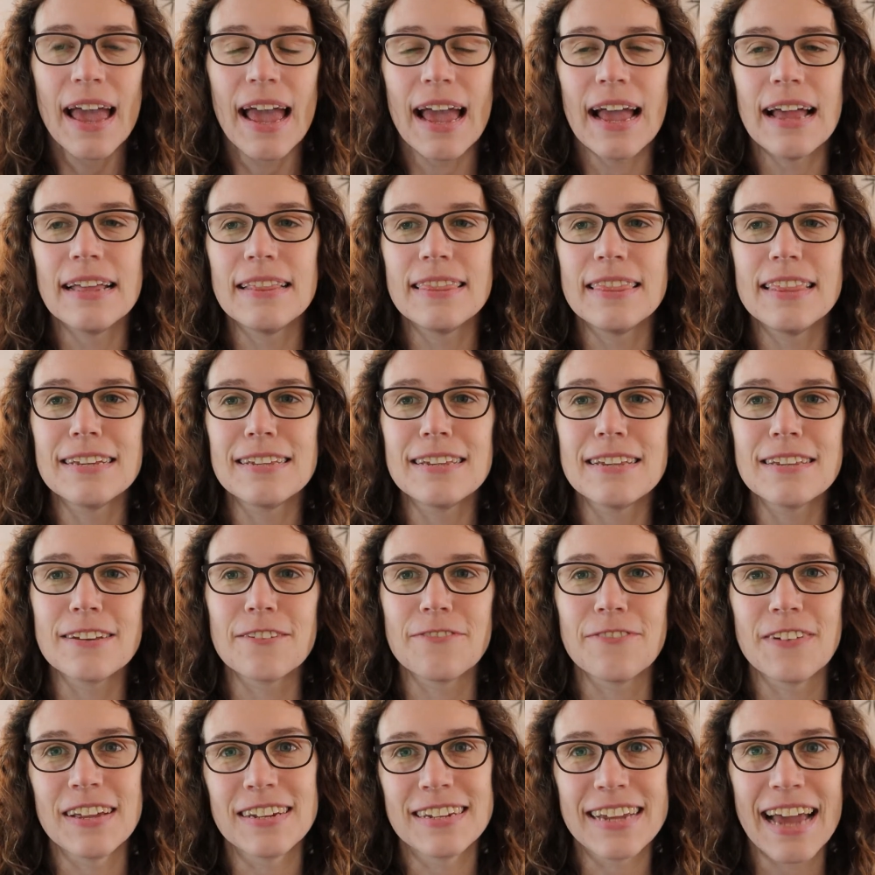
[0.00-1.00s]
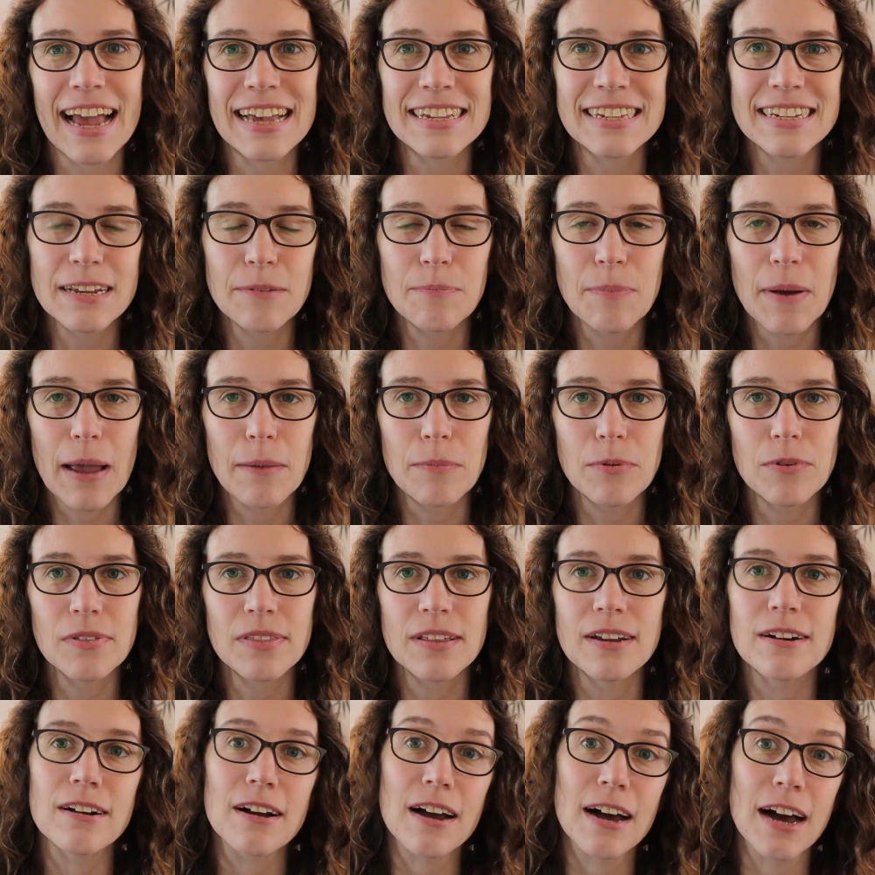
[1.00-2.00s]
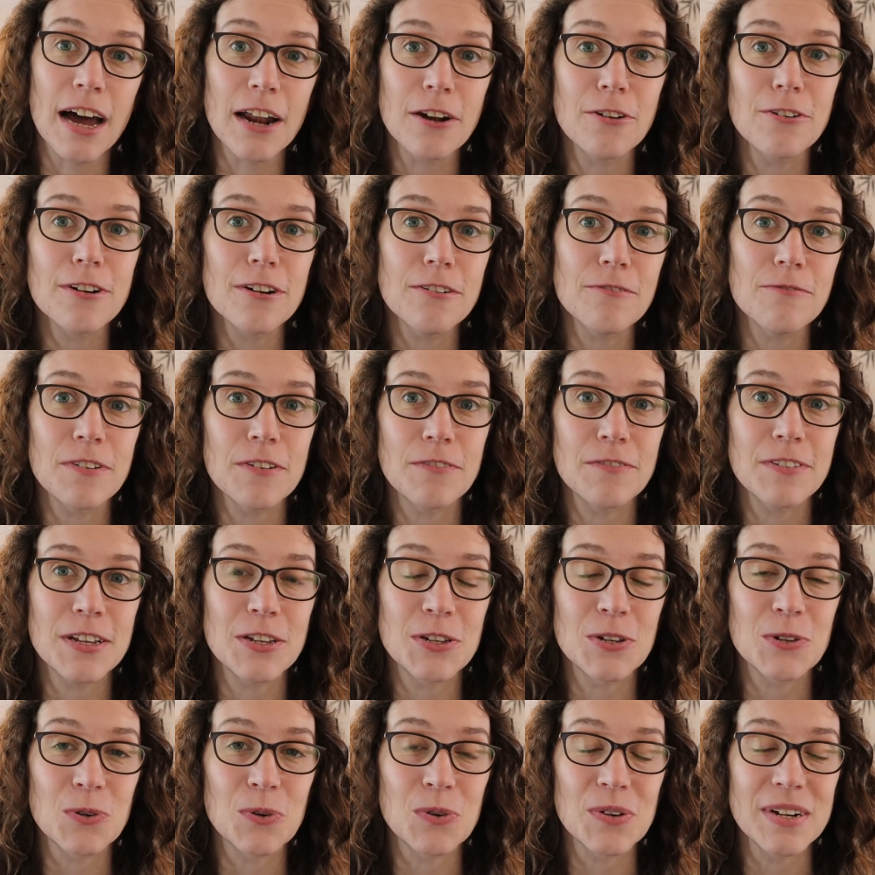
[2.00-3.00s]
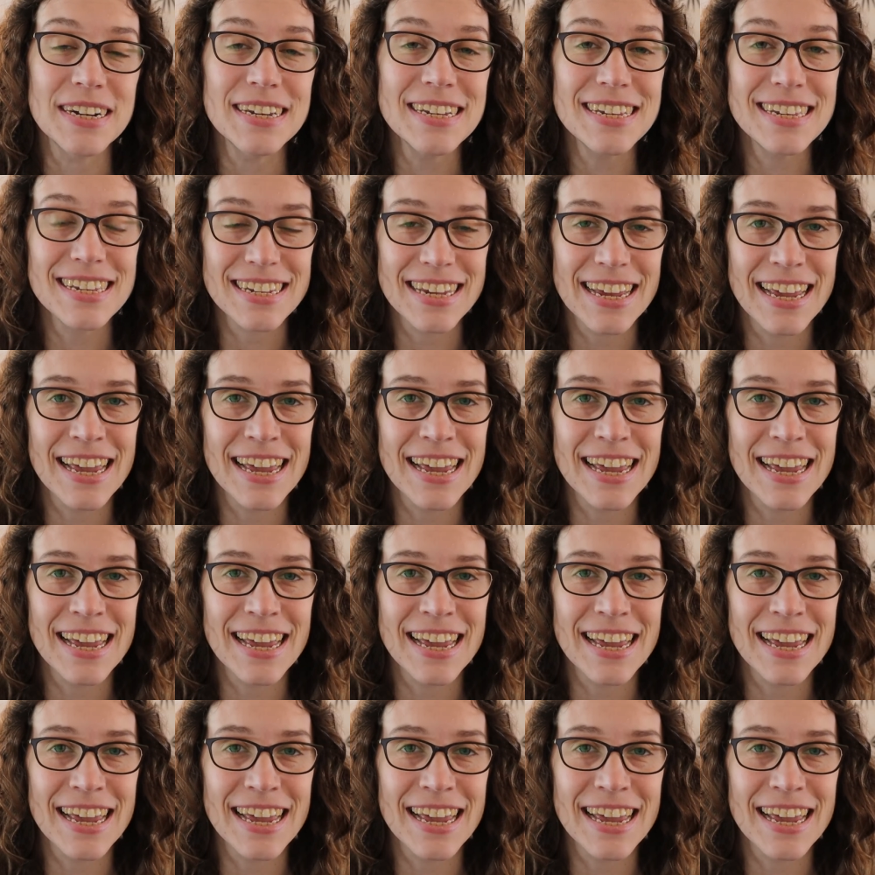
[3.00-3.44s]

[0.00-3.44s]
And this is a fantastic Bible. There are 150 stories